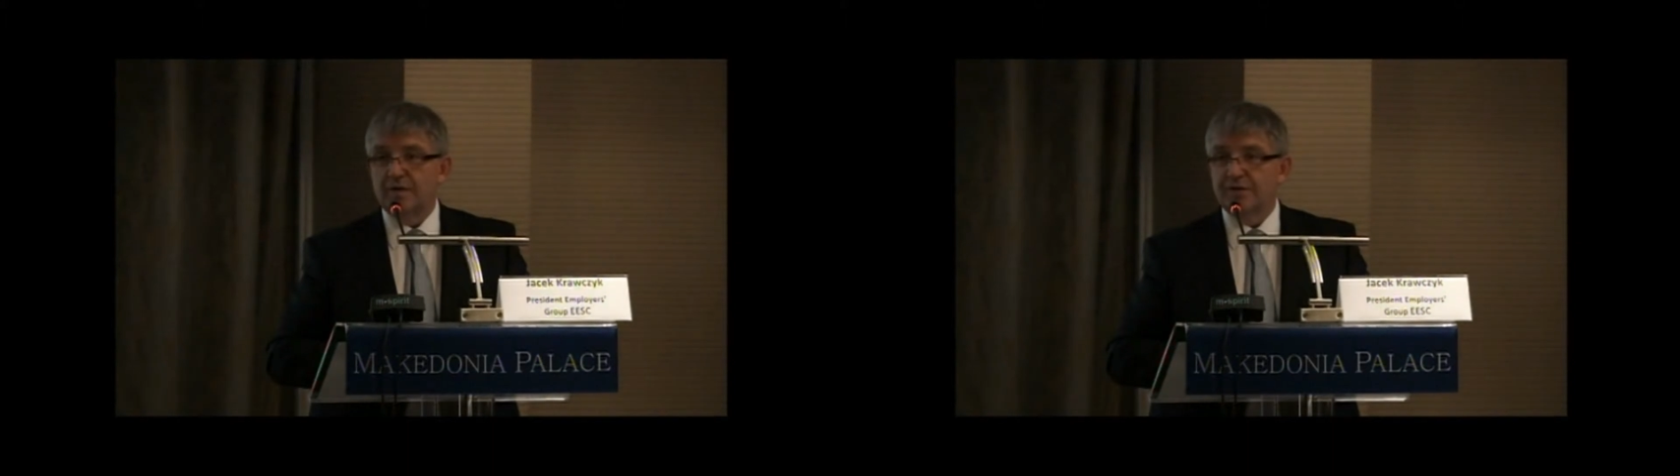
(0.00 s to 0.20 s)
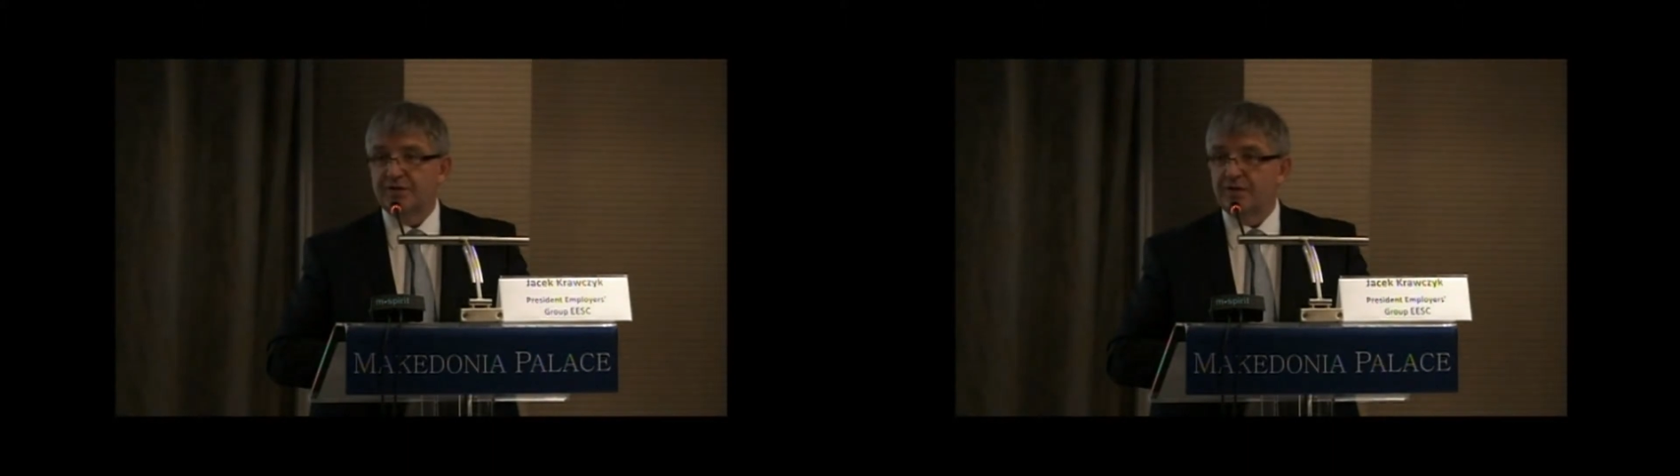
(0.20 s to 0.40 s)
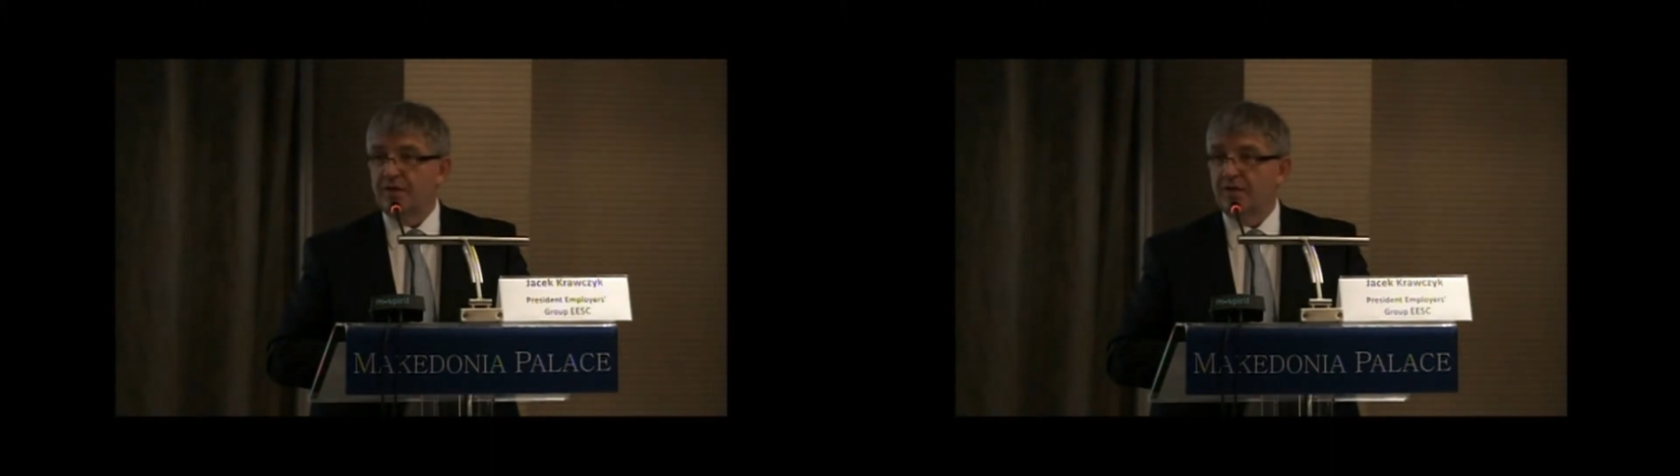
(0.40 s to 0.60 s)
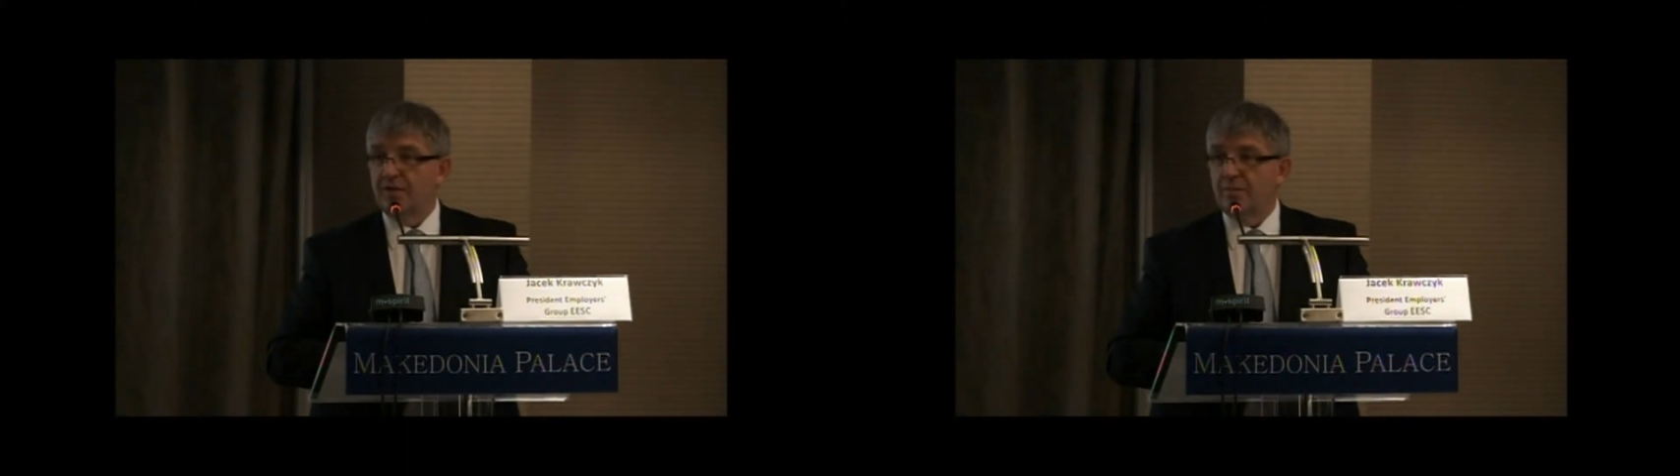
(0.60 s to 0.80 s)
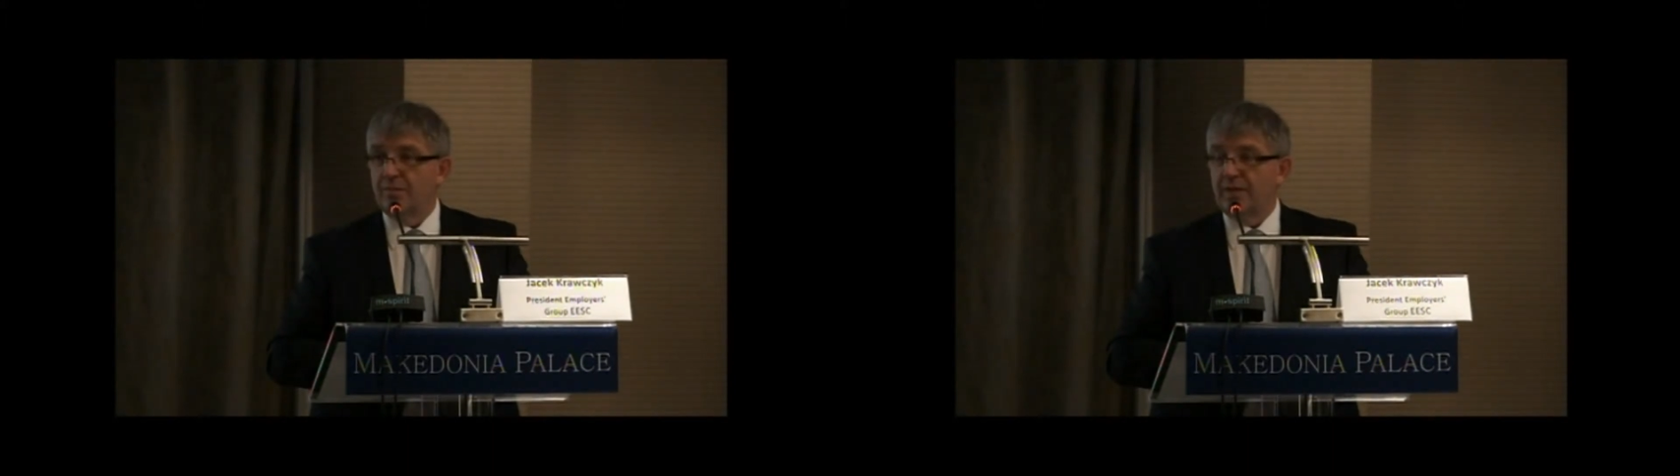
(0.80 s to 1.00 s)
is
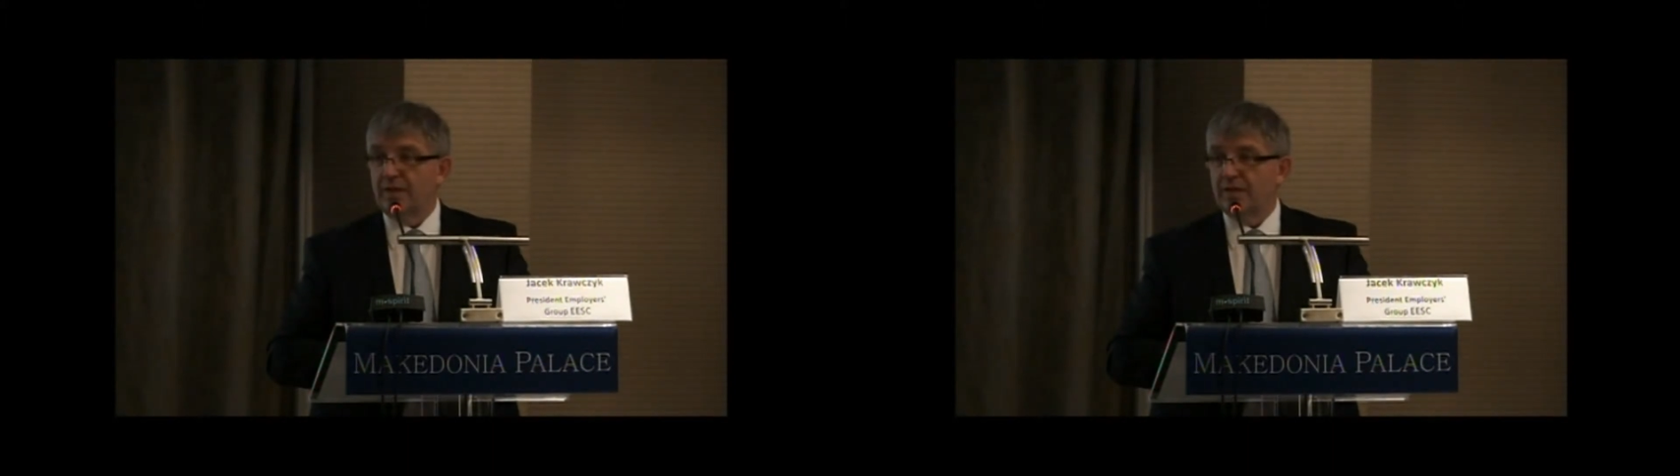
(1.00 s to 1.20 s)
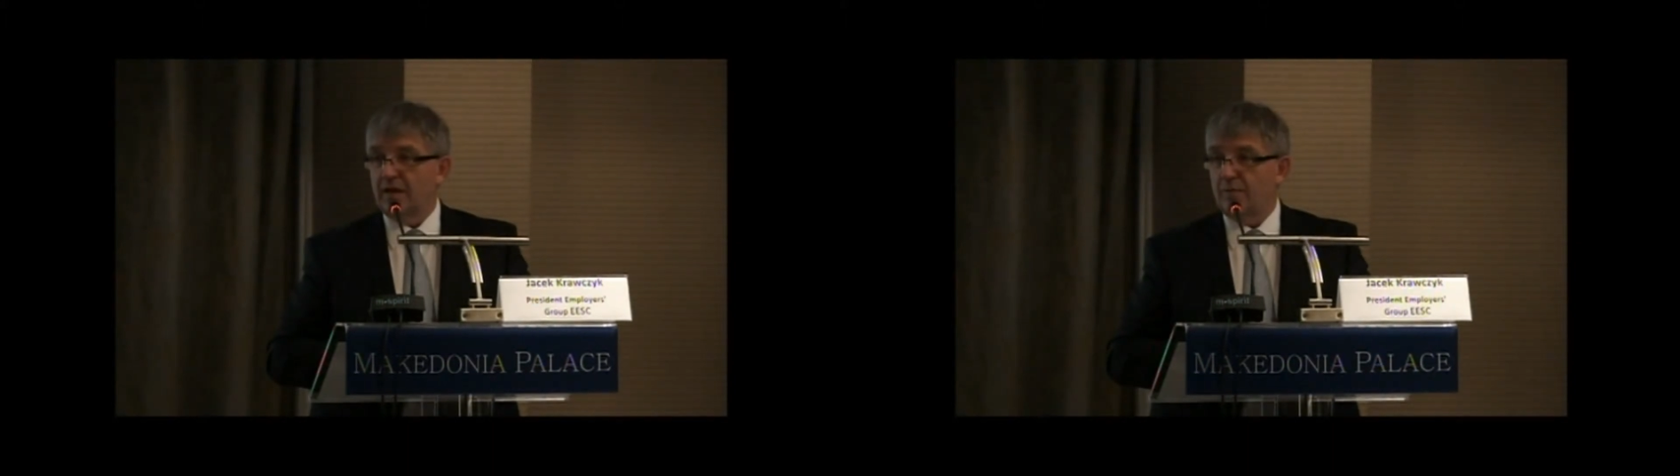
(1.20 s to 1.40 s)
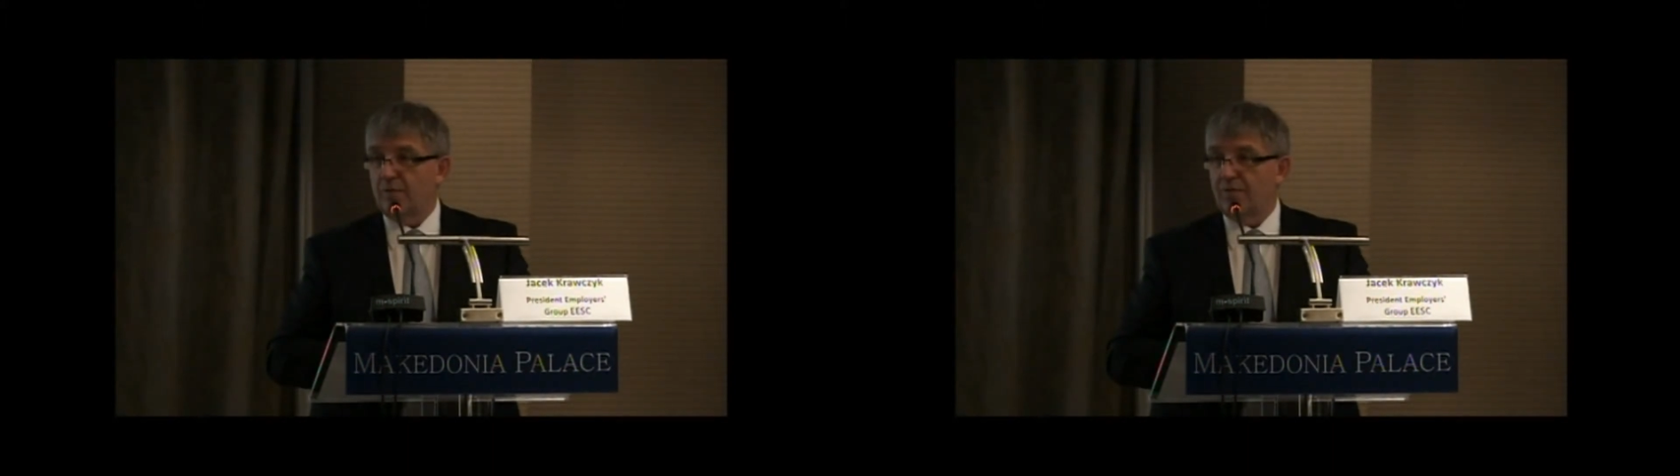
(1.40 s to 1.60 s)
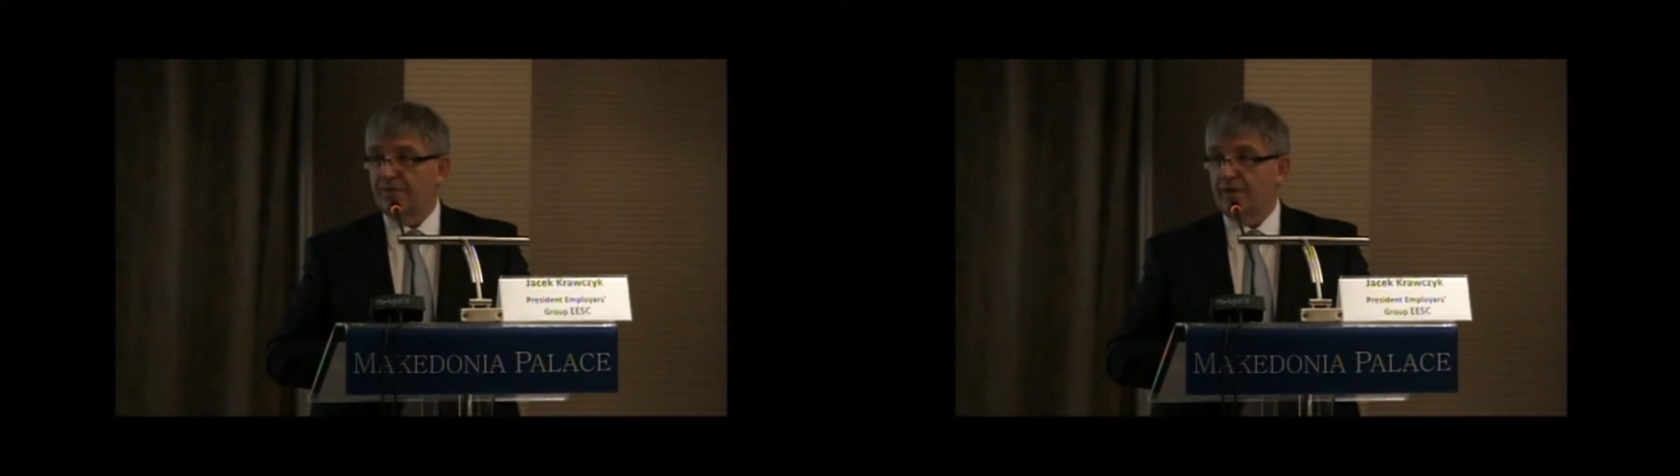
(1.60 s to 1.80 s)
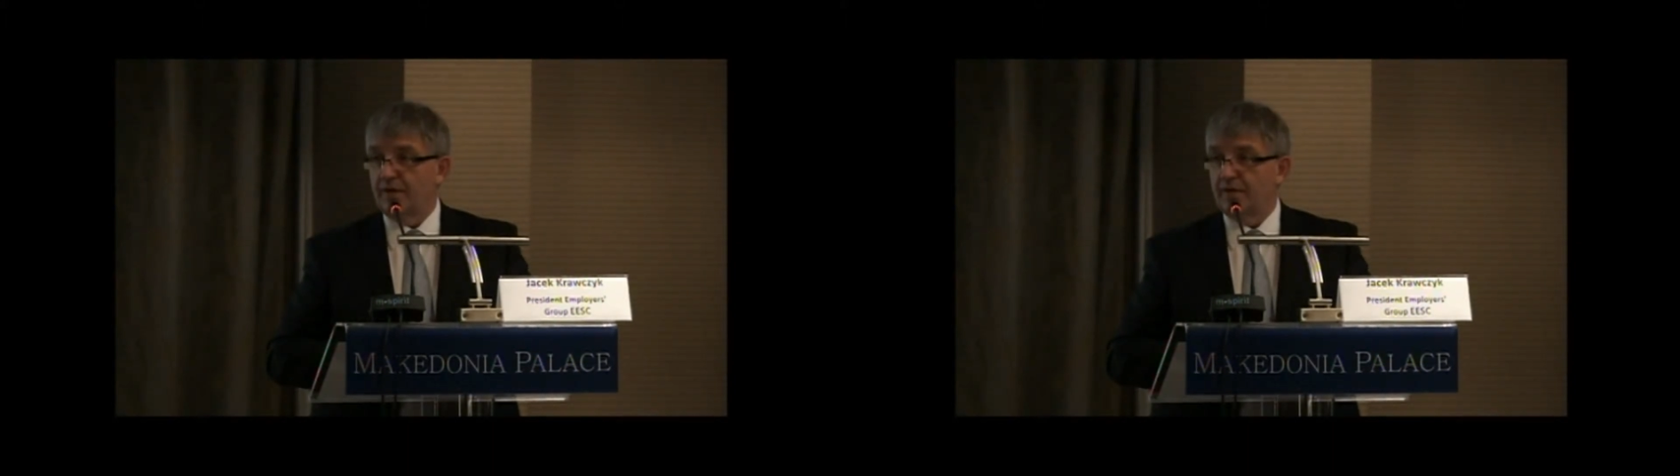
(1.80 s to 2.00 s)
built up of
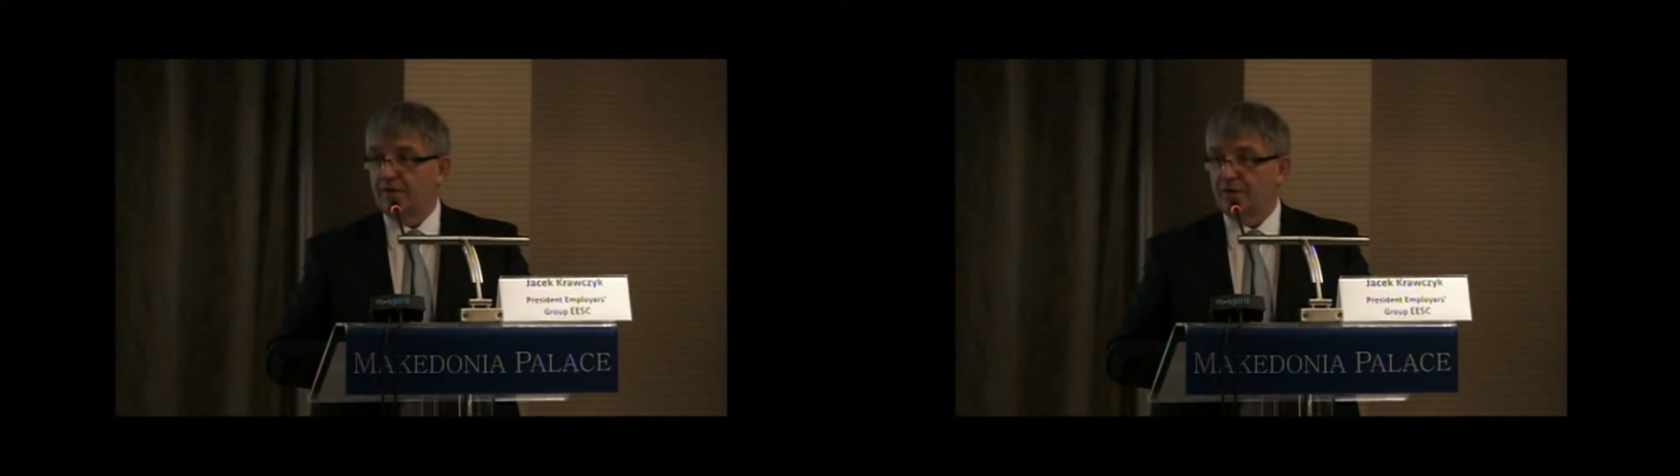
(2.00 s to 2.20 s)
the